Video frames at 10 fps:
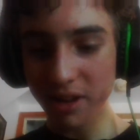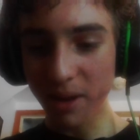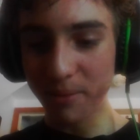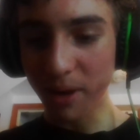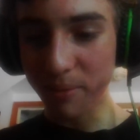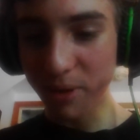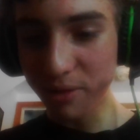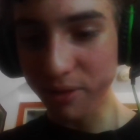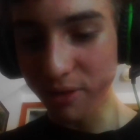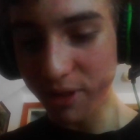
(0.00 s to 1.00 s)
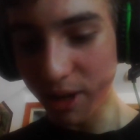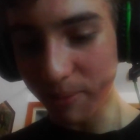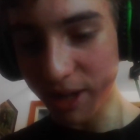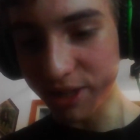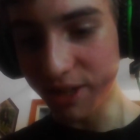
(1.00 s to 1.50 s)
I don't know that
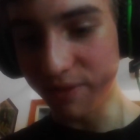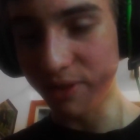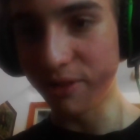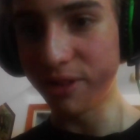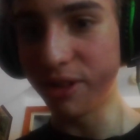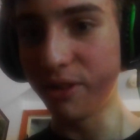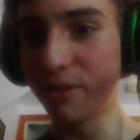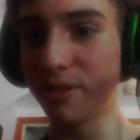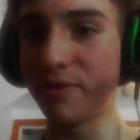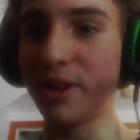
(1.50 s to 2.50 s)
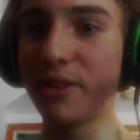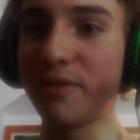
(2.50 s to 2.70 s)
I'm actually even going to do a video